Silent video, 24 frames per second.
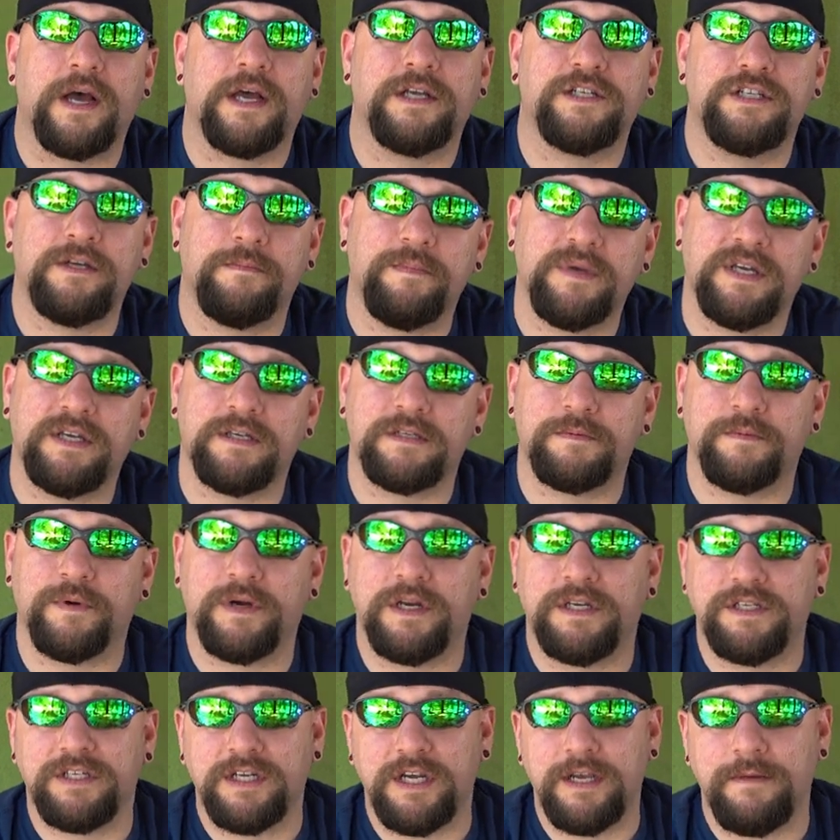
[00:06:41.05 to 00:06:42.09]
Shipping is
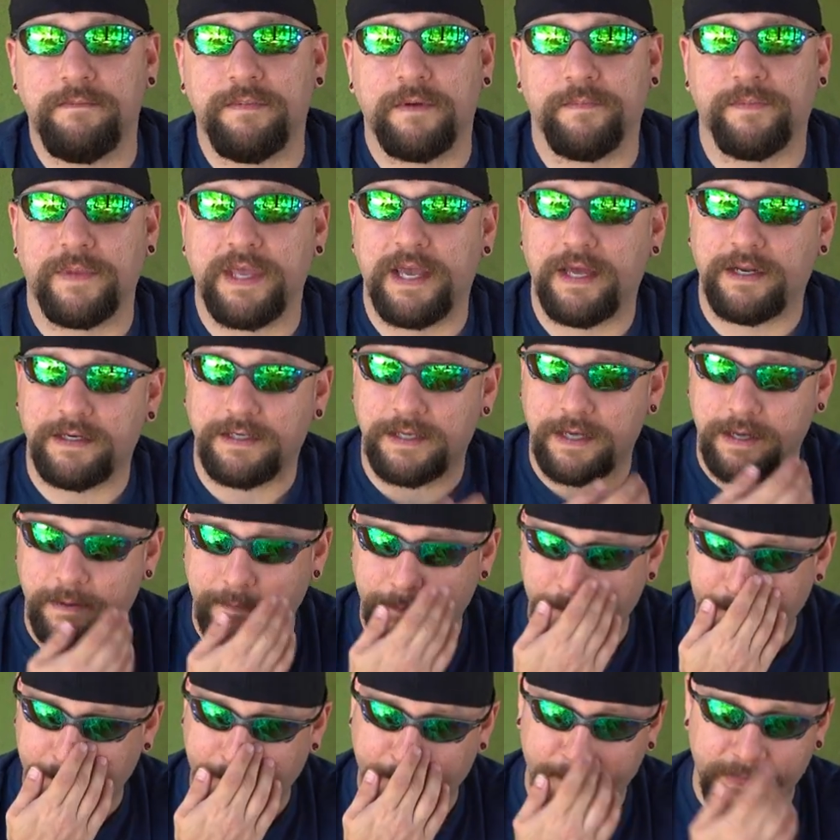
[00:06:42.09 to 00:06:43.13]
pretty cheap, and
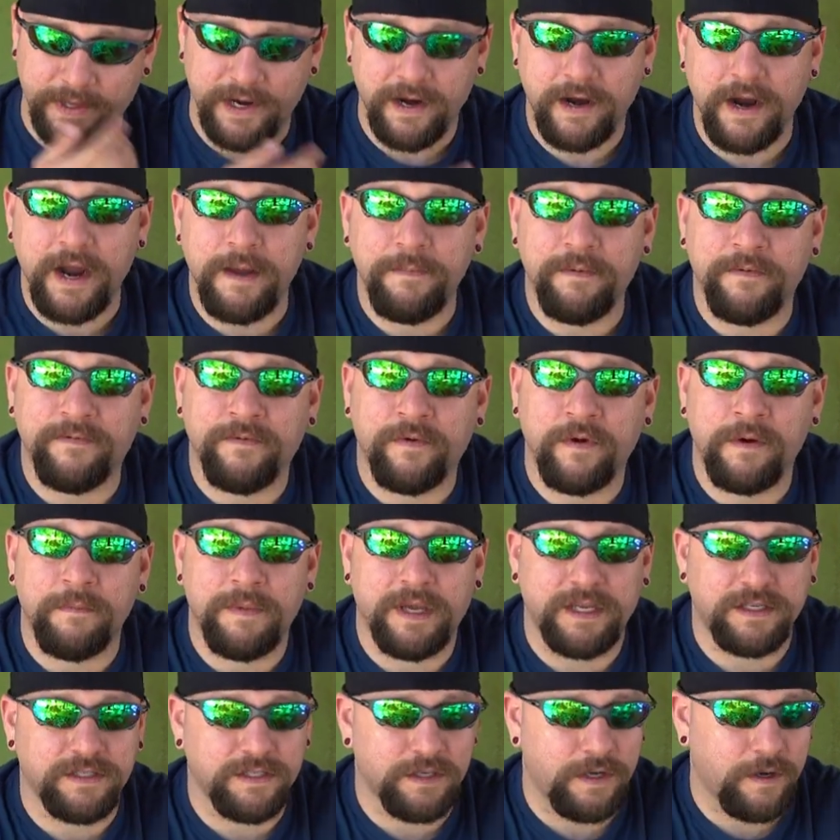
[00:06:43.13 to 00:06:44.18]
they're high
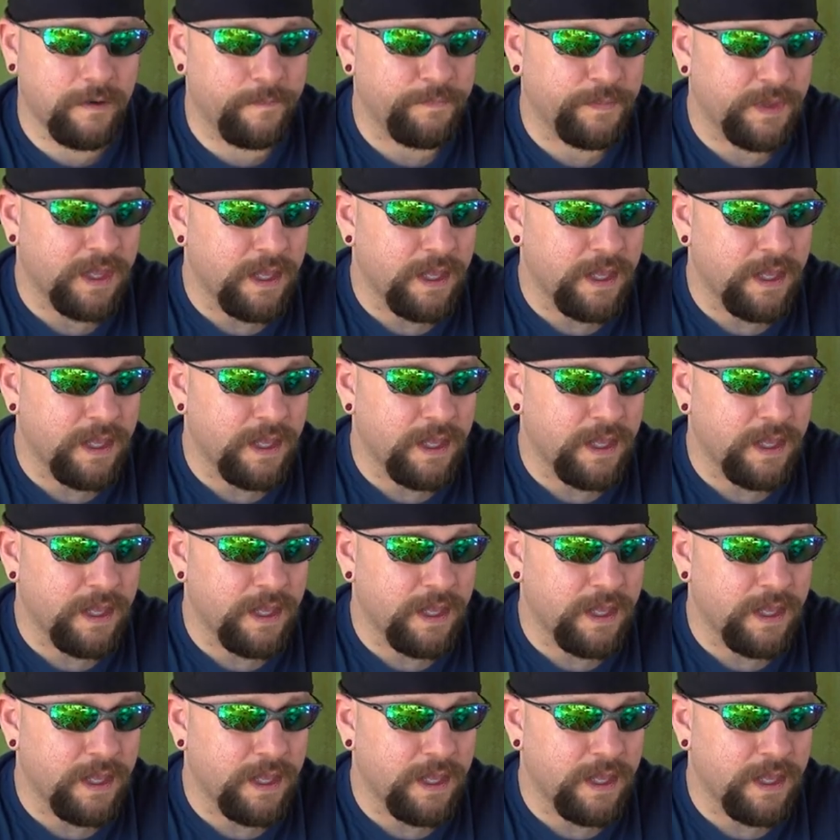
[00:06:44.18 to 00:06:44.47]
performing. So